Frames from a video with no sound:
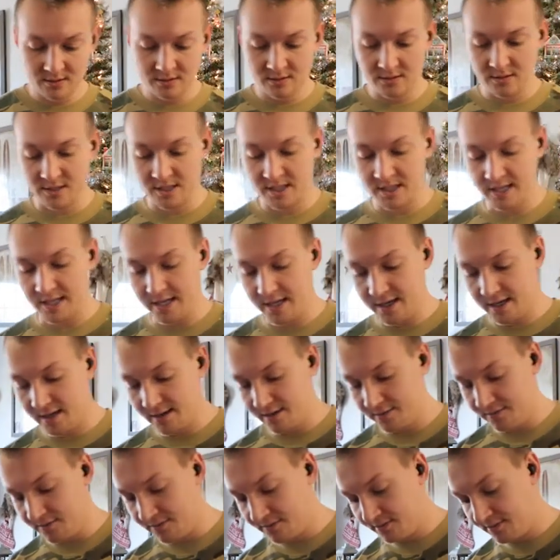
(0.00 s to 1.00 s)
they
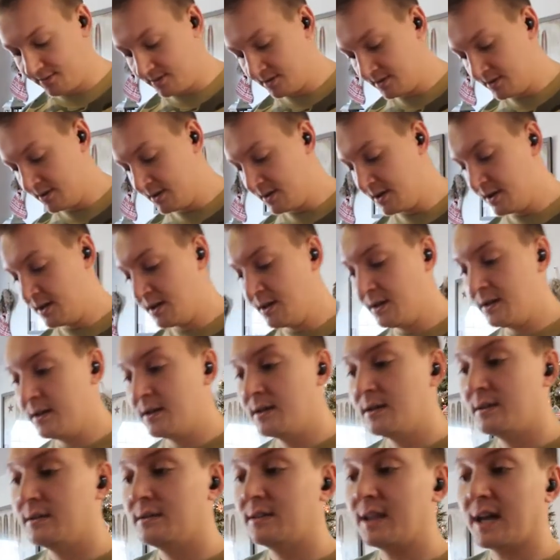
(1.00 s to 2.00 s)
have
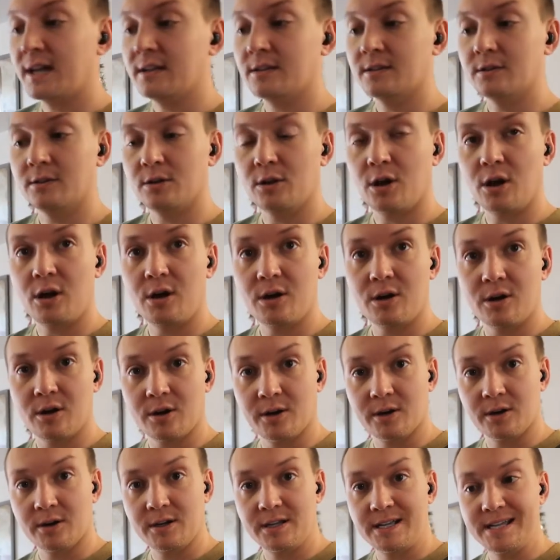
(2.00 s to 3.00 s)
that little
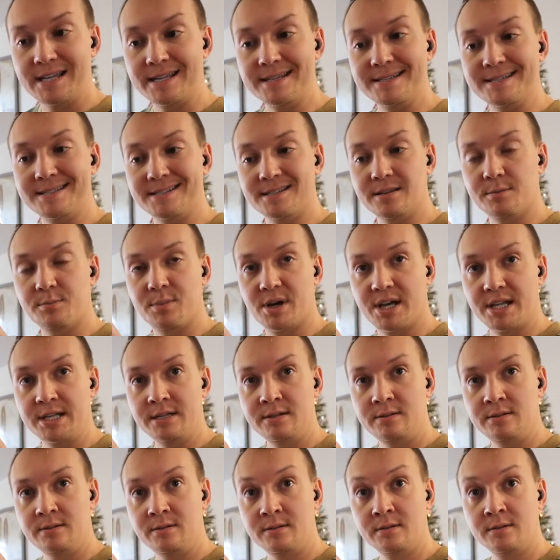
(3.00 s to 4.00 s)
R is the
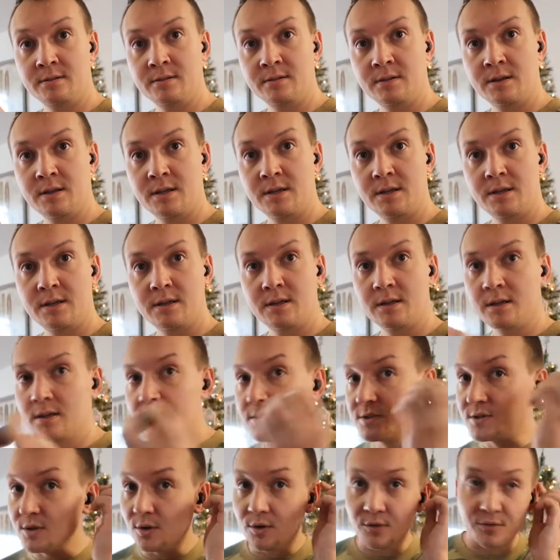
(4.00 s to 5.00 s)
button.
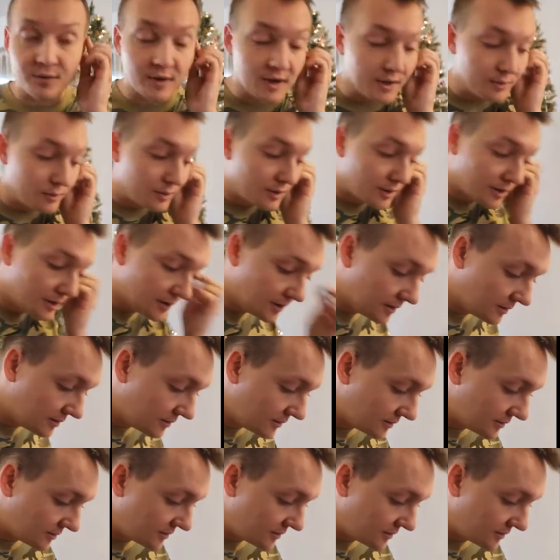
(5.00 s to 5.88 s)
So if I want to,